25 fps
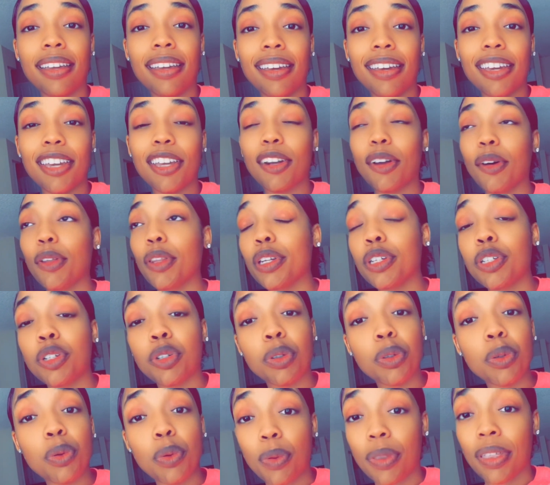You know, the
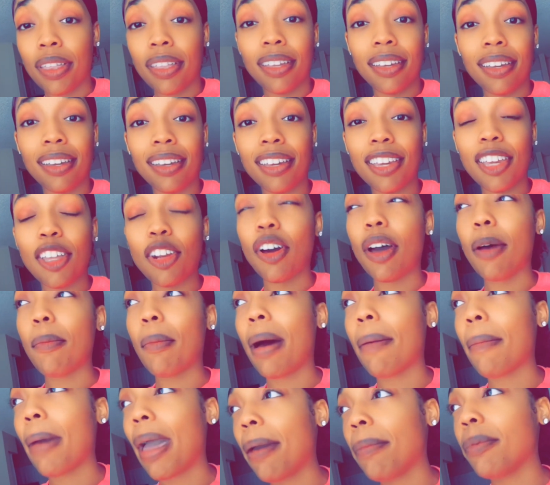truth. You know, am
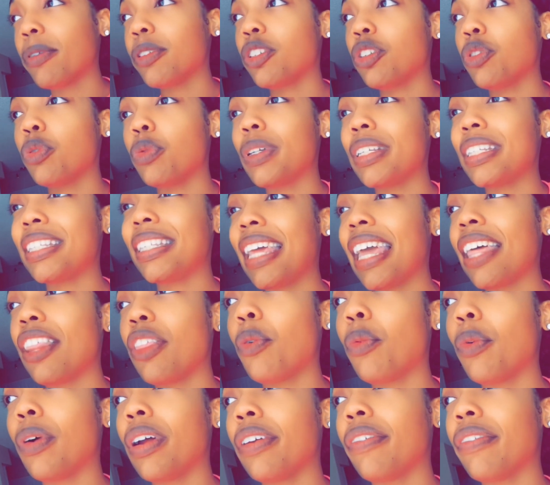I able to withstand
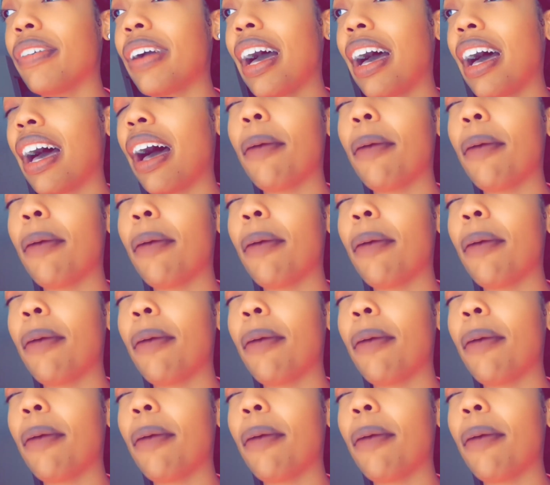the word of God?